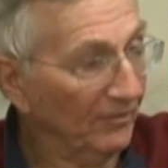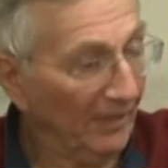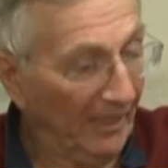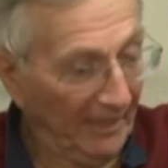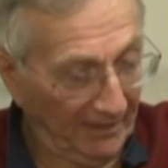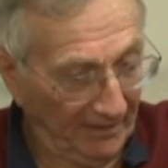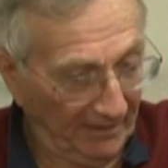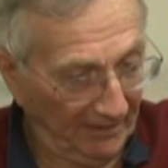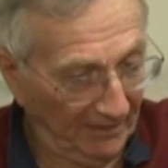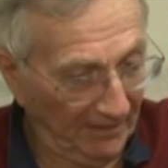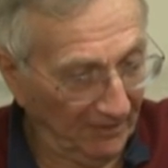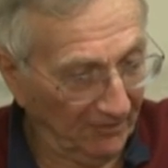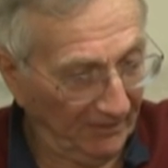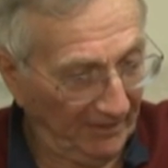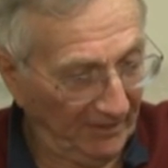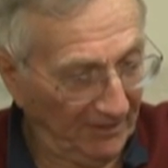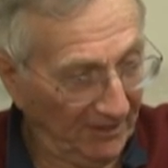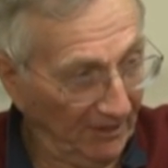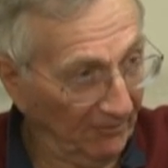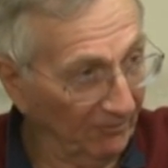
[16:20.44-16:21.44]
Flying, it
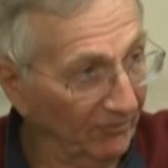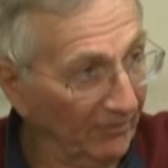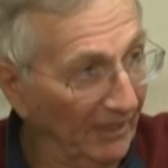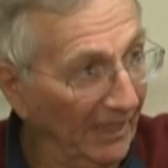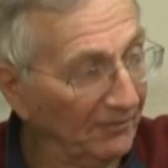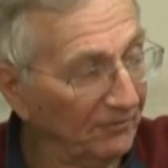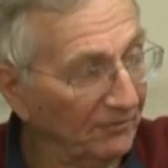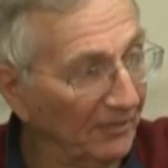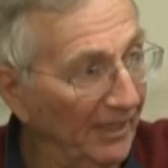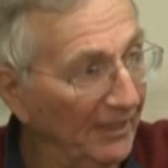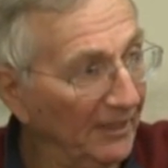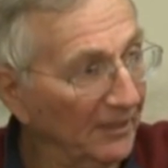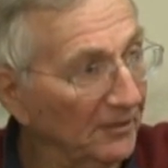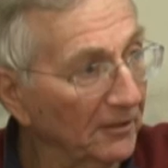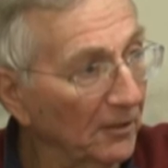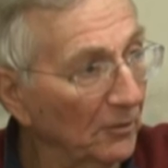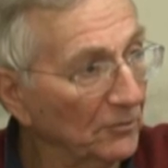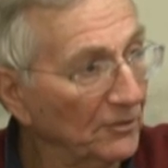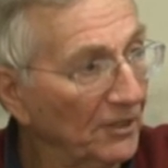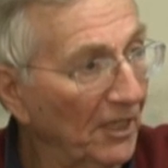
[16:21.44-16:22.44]
literally said like flying
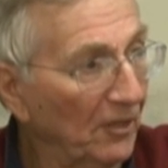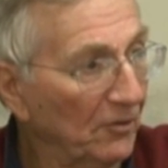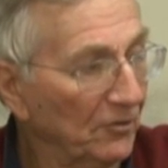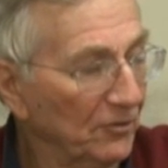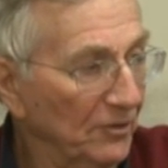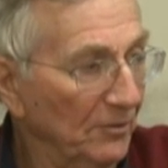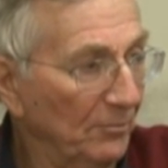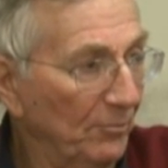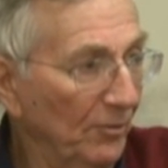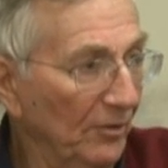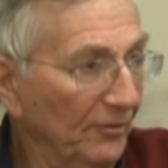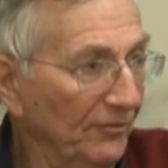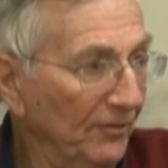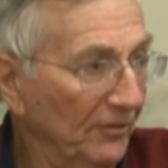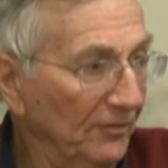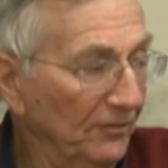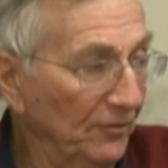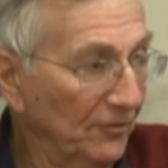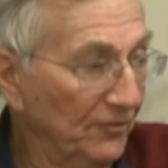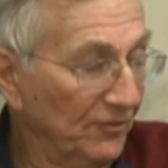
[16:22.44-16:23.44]
close air support for
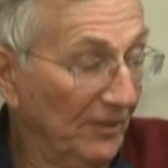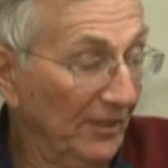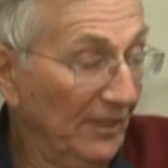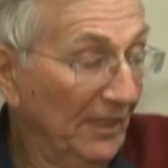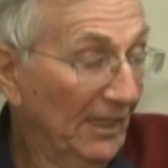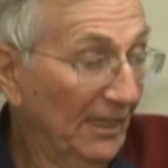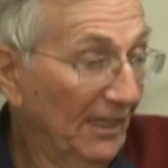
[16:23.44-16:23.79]
al-Nusra.